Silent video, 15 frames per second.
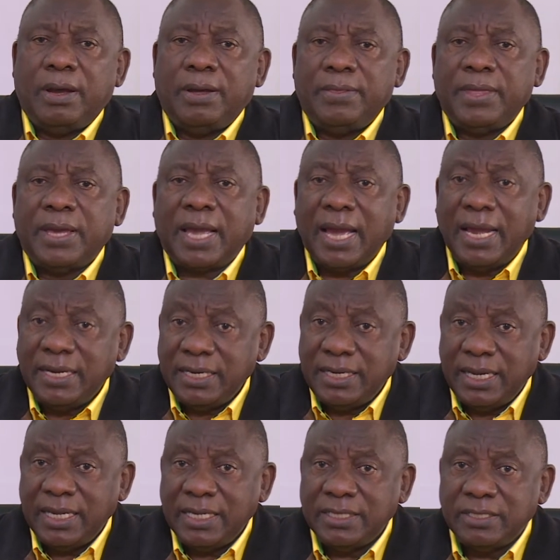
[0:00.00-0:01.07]
The
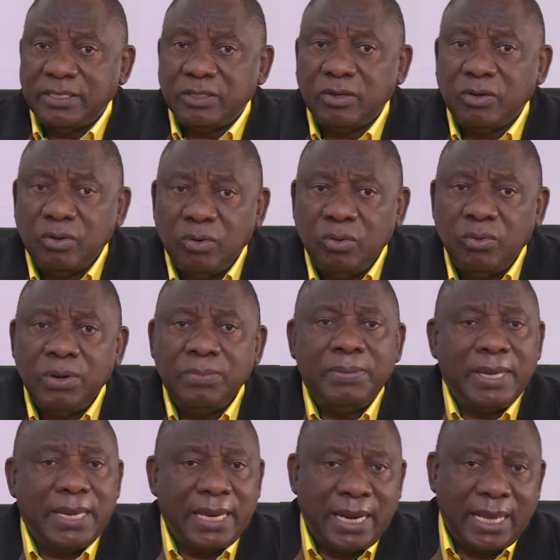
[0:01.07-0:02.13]
candidates who will
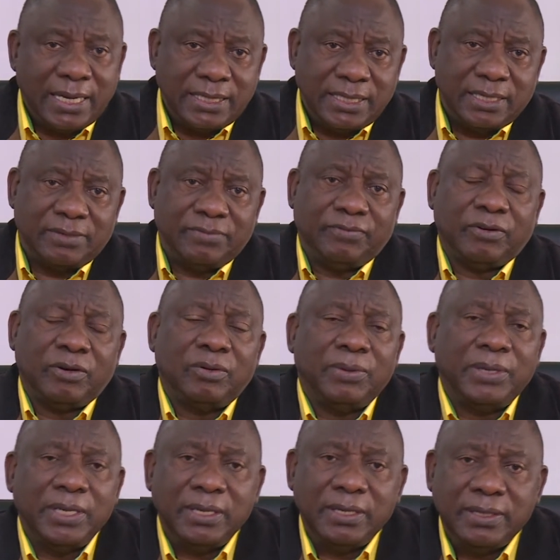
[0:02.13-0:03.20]
be elected
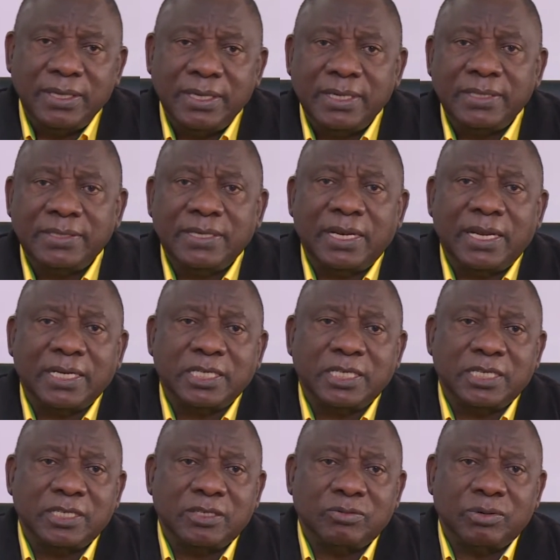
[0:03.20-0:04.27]
following these
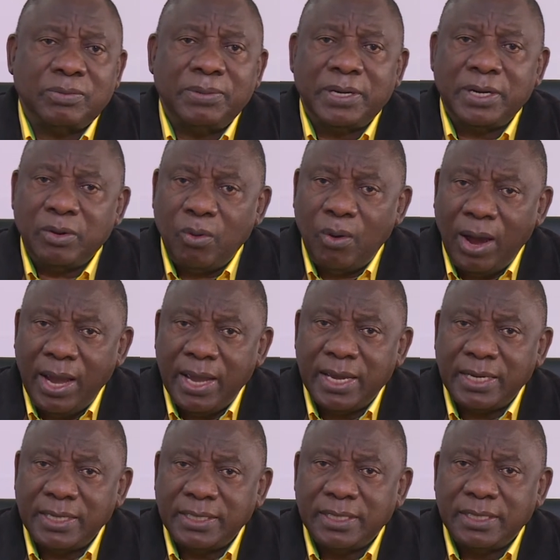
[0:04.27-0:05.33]
elections will be
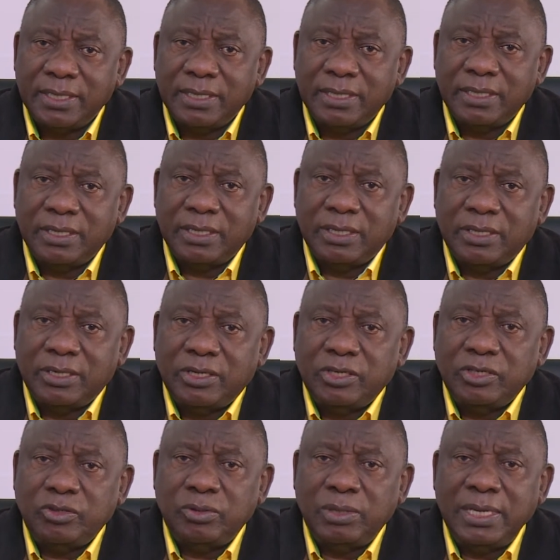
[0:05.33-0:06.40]
required
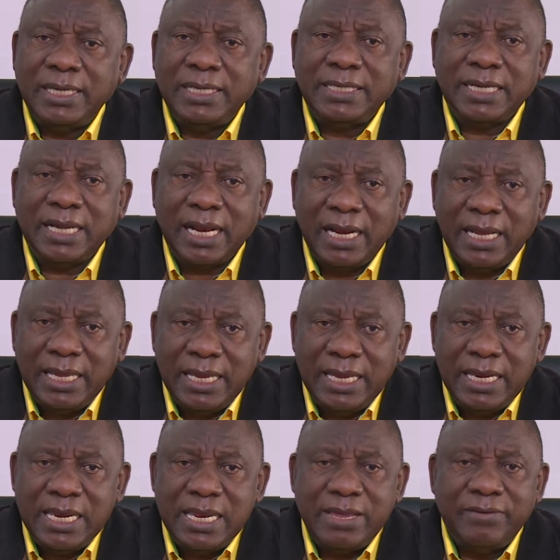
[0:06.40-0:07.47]
to lead
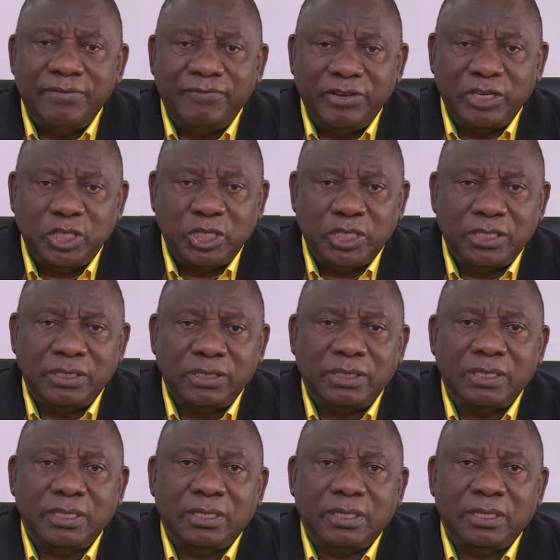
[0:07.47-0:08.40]
clean, efficient,